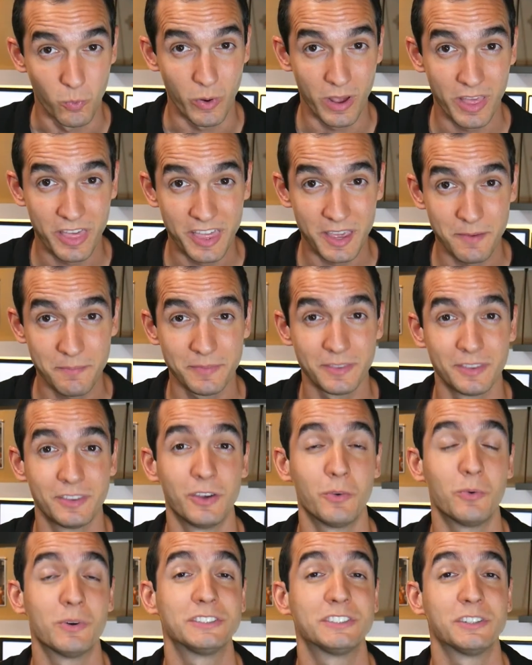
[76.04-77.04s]
With him,
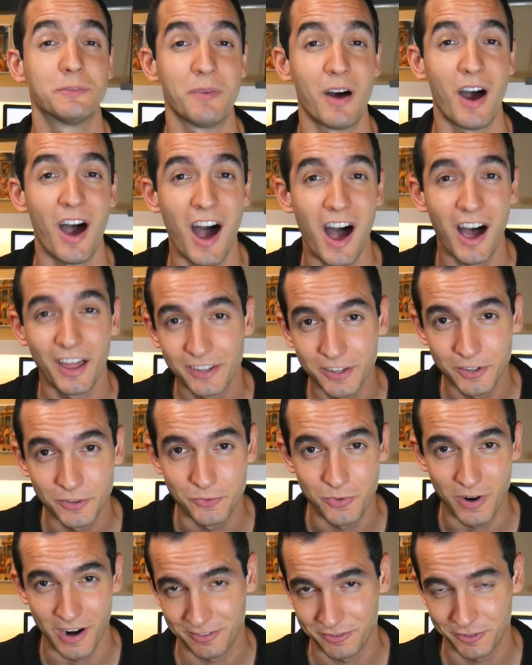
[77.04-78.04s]
there were some other
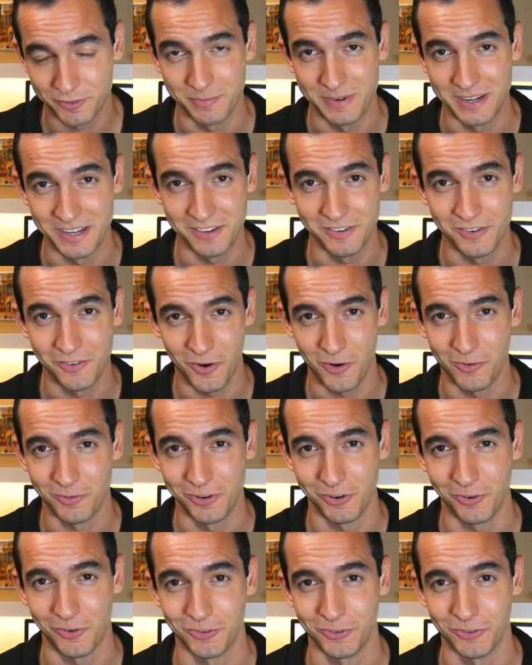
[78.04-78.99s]
draftsmen of the